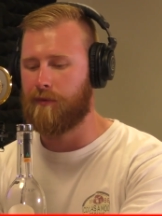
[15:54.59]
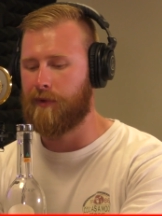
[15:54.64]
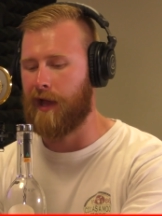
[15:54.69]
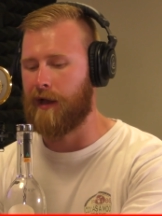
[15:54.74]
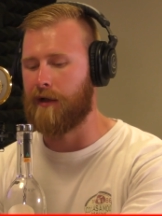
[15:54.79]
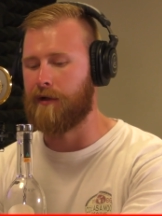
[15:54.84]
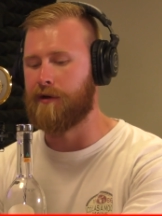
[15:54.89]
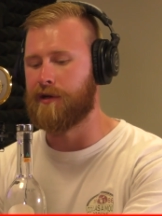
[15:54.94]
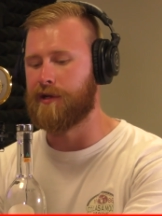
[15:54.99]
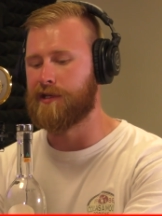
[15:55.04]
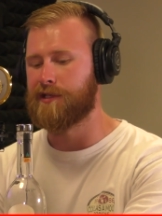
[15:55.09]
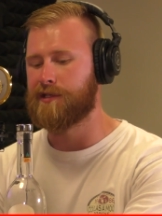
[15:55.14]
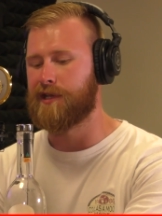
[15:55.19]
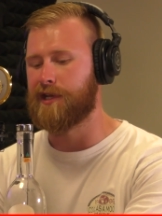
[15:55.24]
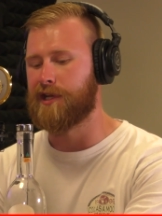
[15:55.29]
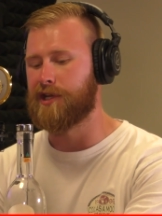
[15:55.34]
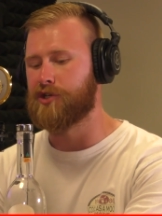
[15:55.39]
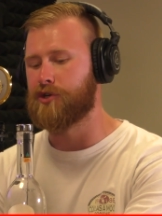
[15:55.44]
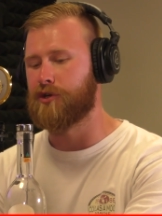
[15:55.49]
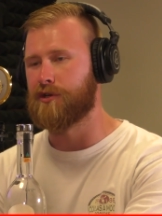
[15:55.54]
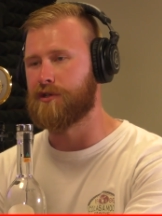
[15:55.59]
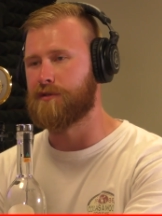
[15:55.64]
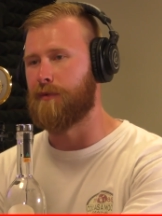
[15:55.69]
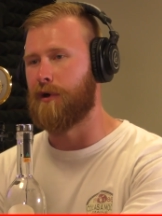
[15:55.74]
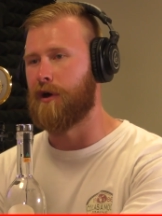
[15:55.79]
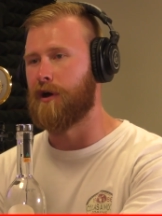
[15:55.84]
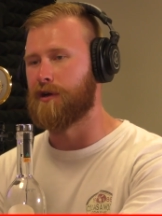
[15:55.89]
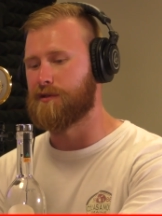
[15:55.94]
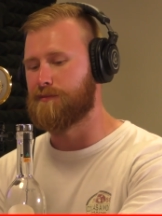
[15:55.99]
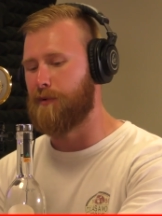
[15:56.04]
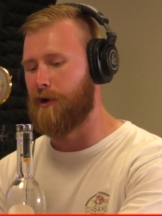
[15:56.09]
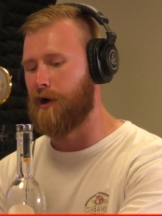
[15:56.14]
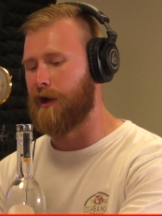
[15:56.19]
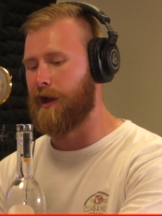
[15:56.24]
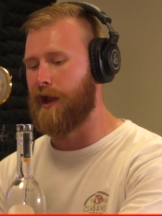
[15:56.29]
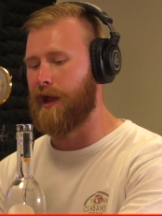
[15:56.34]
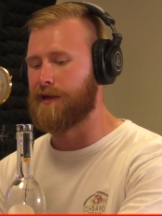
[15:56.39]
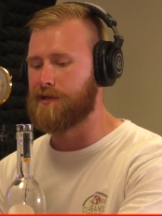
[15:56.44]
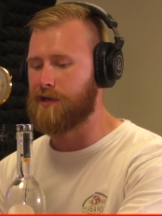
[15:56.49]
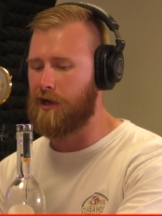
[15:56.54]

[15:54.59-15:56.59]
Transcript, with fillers: We got hoodies, t shirts, mugs, bucket hats,